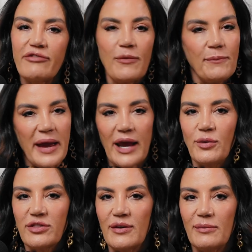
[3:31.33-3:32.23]
from being
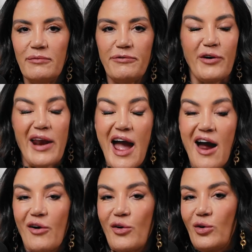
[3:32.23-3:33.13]
with them for an
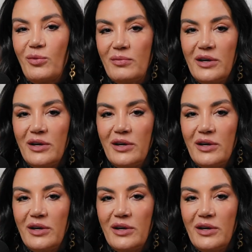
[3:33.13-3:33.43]
hour or